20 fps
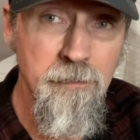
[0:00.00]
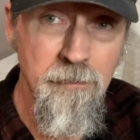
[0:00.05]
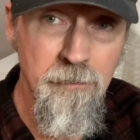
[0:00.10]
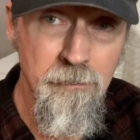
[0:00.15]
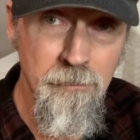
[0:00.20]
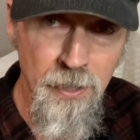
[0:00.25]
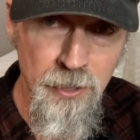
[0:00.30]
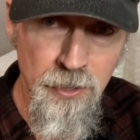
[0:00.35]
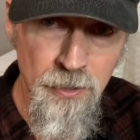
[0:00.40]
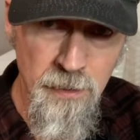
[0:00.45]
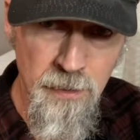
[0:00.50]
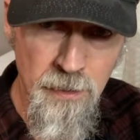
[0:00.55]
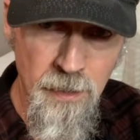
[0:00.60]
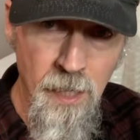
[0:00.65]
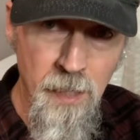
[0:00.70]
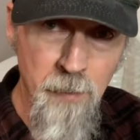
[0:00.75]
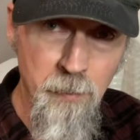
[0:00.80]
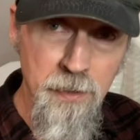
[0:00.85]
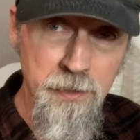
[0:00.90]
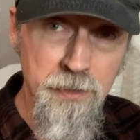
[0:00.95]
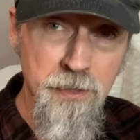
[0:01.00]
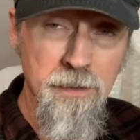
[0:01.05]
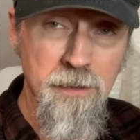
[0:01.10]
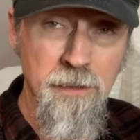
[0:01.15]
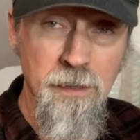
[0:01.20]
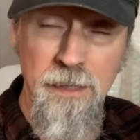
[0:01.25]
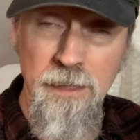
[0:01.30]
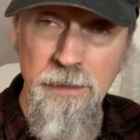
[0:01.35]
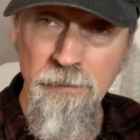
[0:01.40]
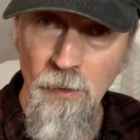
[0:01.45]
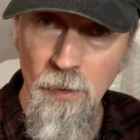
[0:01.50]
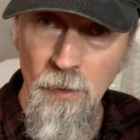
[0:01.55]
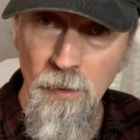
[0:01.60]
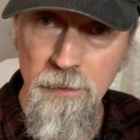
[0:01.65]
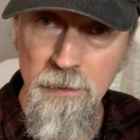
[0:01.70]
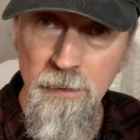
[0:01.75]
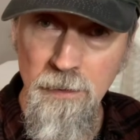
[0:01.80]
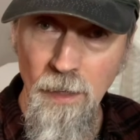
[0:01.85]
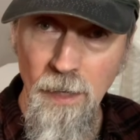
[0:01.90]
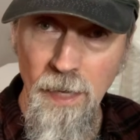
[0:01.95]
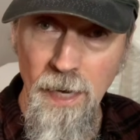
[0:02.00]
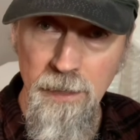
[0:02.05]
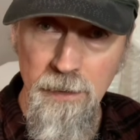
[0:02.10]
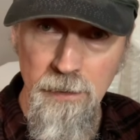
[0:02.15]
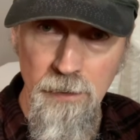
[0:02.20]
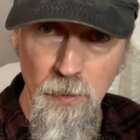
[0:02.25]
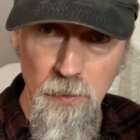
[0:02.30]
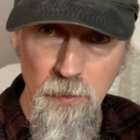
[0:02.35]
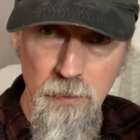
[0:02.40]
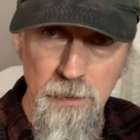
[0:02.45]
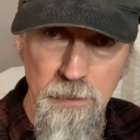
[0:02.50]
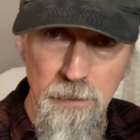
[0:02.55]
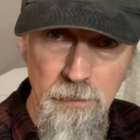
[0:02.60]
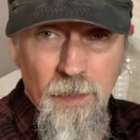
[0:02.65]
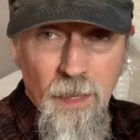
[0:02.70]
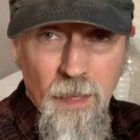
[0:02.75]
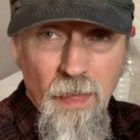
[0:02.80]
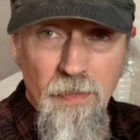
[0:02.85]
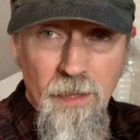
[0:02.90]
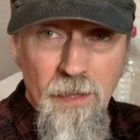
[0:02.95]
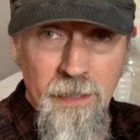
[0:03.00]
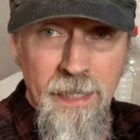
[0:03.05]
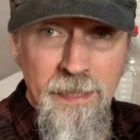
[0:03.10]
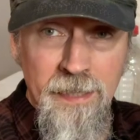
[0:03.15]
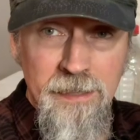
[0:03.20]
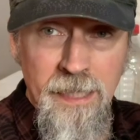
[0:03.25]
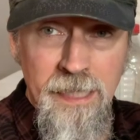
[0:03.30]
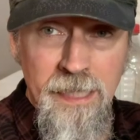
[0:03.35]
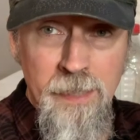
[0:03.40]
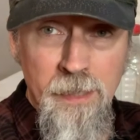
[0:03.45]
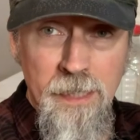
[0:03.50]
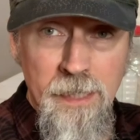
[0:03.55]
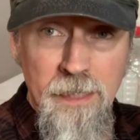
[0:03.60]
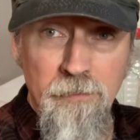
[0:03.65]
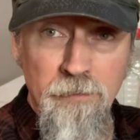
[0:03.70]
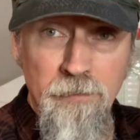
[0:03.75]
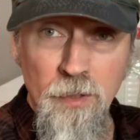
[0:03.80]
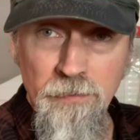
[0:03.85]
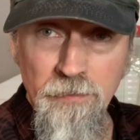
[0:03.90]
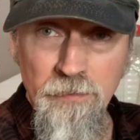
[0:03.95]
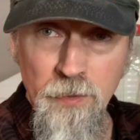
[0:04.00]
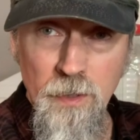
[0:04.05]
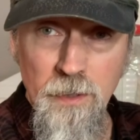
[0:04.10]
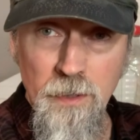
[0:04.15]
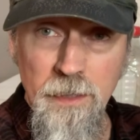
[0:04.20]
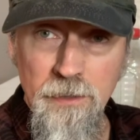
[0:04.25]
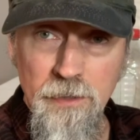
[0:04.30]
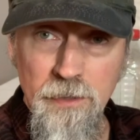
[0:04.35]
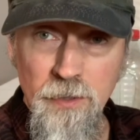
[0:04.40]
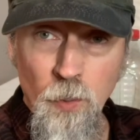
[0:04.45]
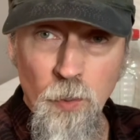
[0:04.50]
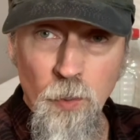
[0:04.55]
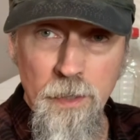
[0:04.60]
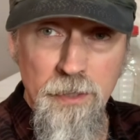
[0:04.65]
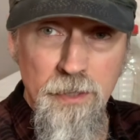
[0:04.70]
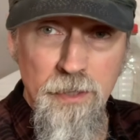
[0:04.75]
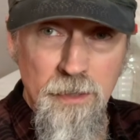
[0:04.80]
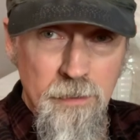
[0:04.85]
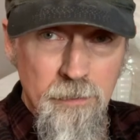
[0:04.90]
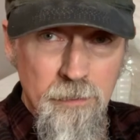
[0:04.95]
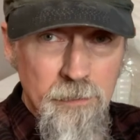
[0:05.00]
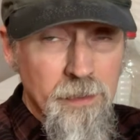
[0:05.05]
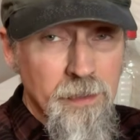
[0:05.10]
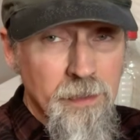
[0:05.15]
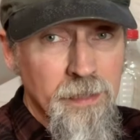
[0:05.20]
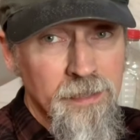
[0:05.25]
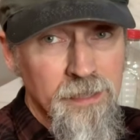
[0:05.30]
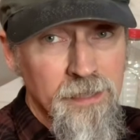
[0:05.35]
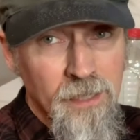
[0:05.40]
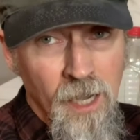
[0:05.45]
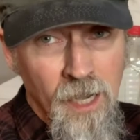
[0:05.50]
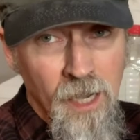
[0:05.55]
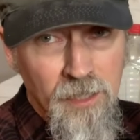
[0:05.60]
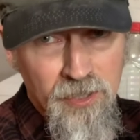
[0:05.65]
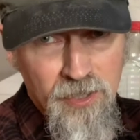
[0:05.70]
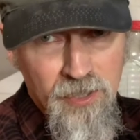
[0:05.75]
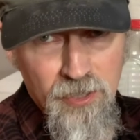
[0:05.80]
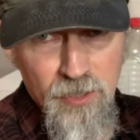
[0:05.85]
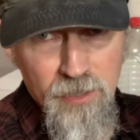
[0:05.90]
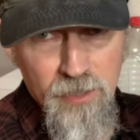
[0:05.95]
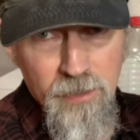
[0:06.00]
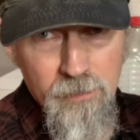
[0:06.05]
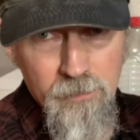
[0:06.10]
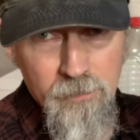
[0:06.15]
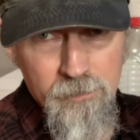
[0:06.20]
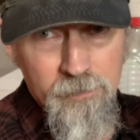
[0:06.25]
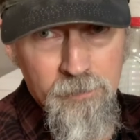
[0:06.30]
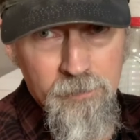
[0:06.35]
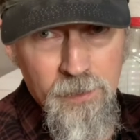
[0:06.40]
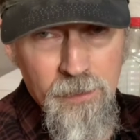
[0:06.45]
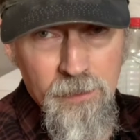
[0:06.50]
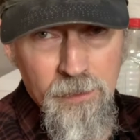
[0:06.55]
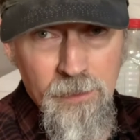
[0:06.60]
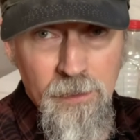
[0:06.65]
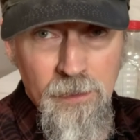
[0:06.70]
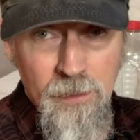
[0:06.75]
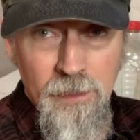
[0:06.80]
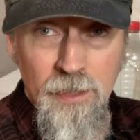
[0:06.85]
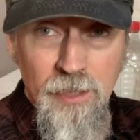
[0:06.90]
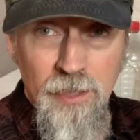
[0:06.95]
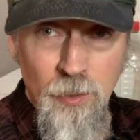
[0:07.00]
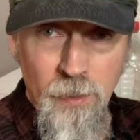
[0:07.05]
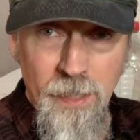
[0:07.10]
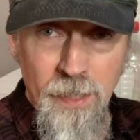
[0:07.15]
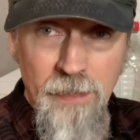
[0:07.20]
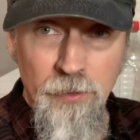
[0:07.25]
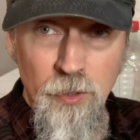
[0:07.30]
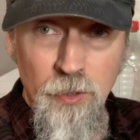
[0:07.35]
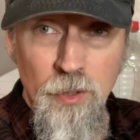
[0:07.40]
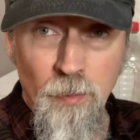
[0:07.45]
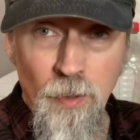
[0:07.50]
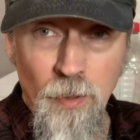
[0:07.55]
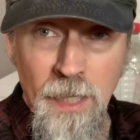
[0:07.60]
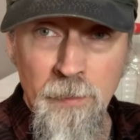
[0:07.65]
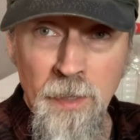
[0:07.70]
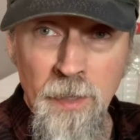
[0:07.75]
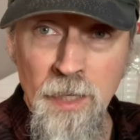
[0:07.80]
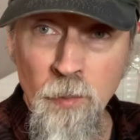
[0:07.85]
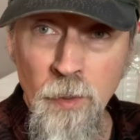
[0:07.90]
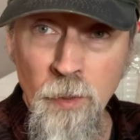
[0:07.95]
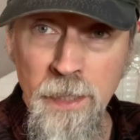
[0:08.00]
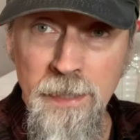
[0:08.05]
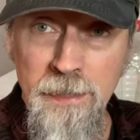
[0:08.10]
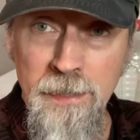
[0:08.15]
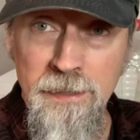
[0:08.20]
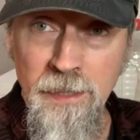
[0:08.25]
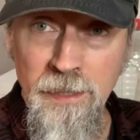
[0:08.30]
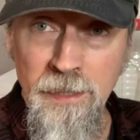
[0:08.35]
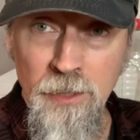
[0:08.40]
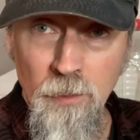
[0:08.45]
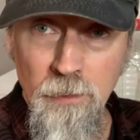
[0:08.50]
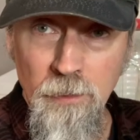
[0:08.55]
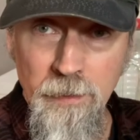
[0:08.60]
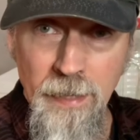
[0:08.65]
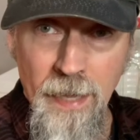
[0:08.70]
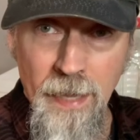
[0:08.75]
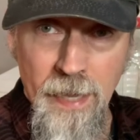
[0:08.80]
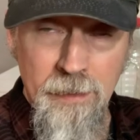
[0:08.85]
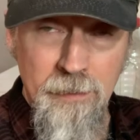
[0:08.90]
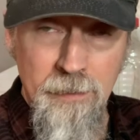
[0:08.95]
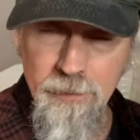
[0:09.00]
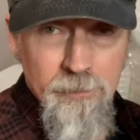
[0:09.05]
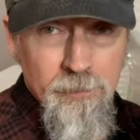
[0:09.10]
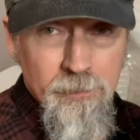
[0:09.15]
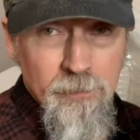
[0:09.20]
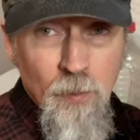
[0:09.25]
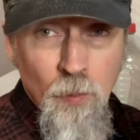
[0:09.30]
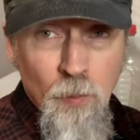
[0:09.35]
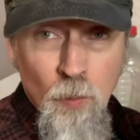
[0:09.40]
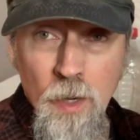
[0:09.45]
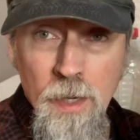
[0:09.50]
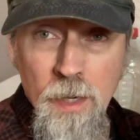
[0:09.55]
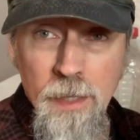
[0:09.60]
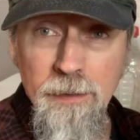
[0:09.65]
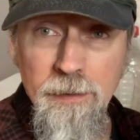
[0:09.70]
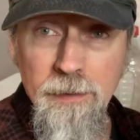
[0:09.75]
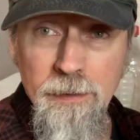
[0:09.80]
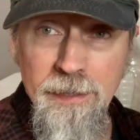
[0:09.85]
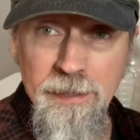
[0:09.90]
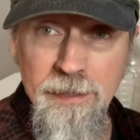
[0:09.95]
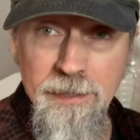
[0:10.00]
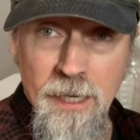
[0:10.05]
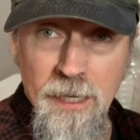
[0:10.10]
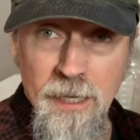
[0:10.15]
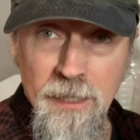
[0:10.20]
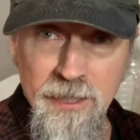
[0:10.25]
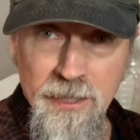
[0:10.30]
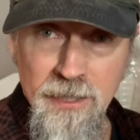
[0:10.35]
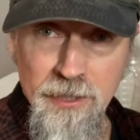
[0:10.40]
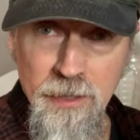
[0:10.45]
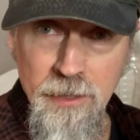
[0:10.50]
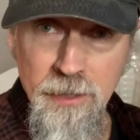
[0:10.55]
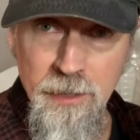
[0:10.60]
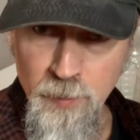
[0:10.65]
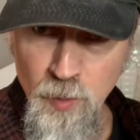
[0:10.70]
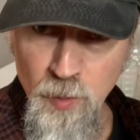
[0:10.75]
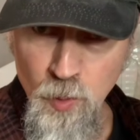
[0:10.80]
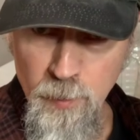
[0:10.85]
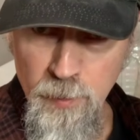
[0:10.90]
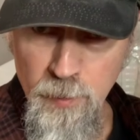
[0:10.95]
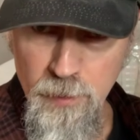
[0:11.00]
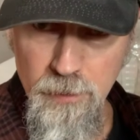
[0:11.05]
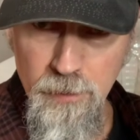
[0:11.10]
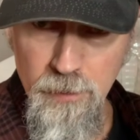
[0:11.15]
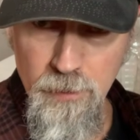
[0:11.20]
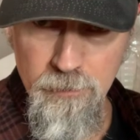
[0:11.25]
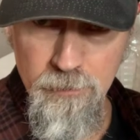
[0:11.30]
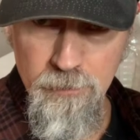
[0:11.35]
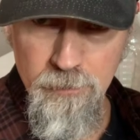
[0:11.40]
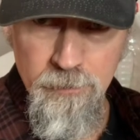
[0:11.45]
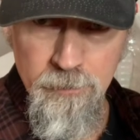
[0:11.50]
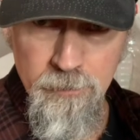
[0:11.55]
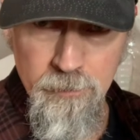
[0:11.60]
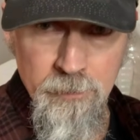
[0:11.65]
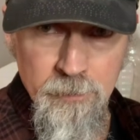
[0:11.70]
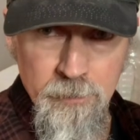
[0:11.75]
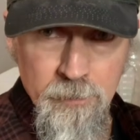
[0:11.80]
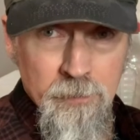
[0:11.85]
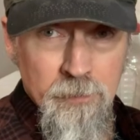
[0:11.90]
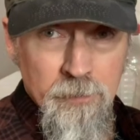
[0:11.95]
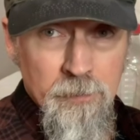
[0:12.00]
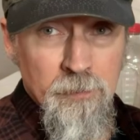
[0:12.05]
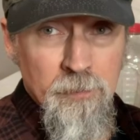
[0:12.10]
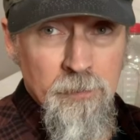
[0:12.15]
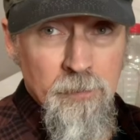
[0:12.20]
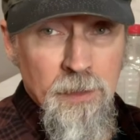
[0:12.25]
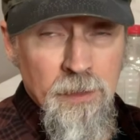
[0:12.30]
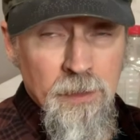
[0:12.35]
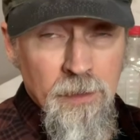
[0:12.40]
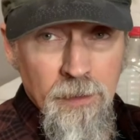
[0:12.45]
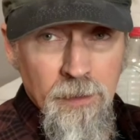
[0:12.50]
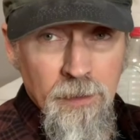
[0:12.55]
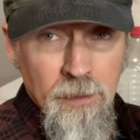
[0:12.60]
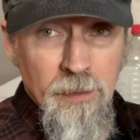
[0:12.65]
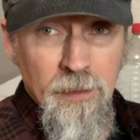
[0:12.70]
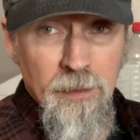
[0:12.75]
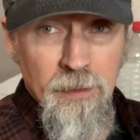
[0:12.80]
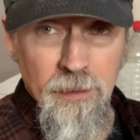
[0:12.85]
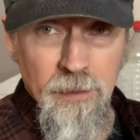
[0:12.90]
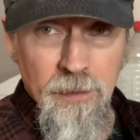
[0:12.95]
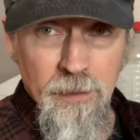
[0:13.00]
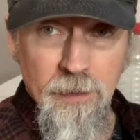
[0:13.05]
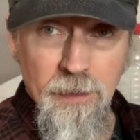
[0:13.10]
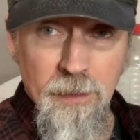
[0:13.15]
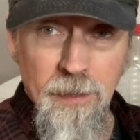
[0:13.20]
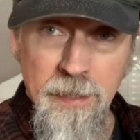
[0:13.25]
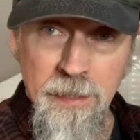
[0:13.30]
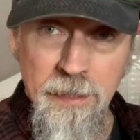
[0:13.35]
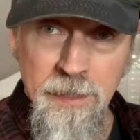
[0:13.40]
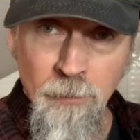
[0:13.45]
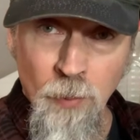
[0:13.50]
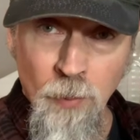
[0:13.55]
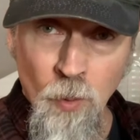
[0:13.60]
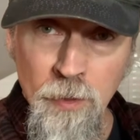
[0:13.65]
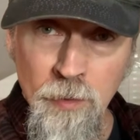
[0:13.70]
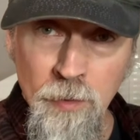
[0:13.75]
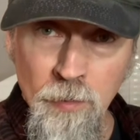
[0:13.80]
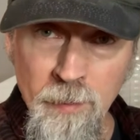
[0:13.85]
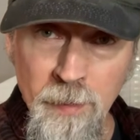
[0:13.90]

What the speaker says: mission accomplished as far as the light goes. The next enemy of your food in storage is oxygen. So we have two primary ways to deal with that. One is oxygen absorbers. And it's important to